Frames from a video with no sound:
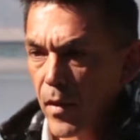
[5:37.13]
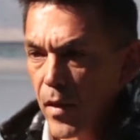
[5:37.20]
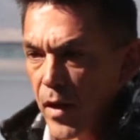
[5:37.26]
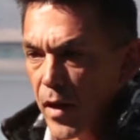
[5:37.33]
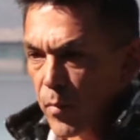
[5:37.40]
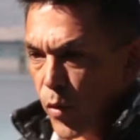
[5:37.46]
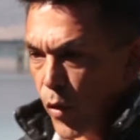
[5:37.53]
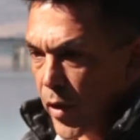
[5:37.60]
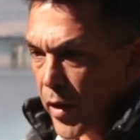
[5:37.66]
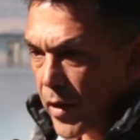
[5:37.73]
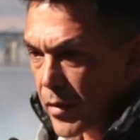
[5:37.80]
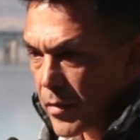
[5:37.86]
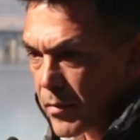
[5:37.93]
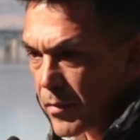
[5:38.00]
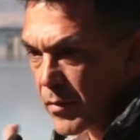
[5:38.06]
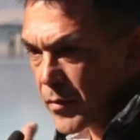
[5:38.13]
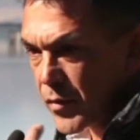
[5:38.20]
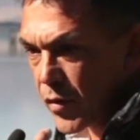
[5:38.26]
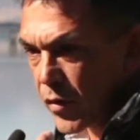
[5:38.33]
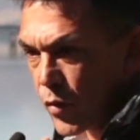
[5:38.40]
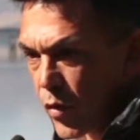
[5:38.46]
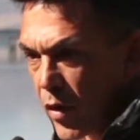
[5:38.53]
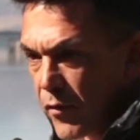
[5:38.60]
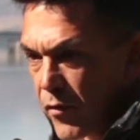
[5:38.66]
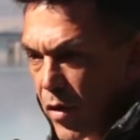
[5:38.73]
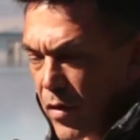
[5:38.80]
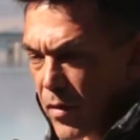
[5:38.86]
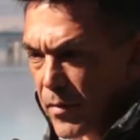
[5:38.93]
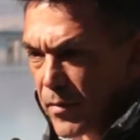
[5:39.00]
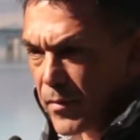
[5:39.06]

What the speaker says: He pointed to the river,